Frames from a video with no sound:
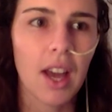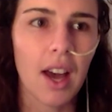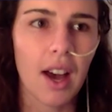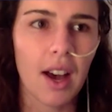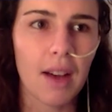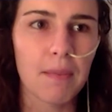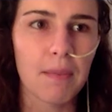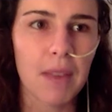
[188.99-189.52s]

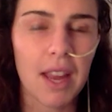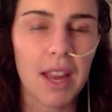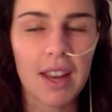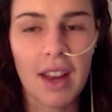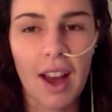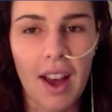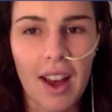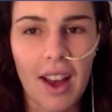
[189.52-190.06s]
And
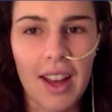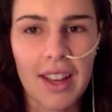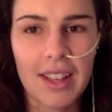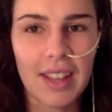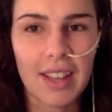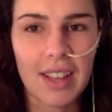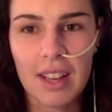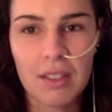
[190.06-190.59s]
I
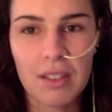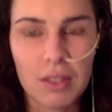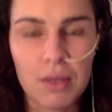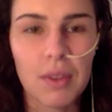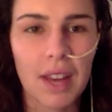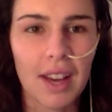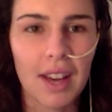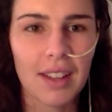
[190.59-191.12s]
can do
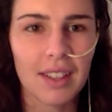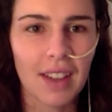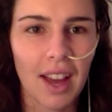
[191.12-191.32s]
that.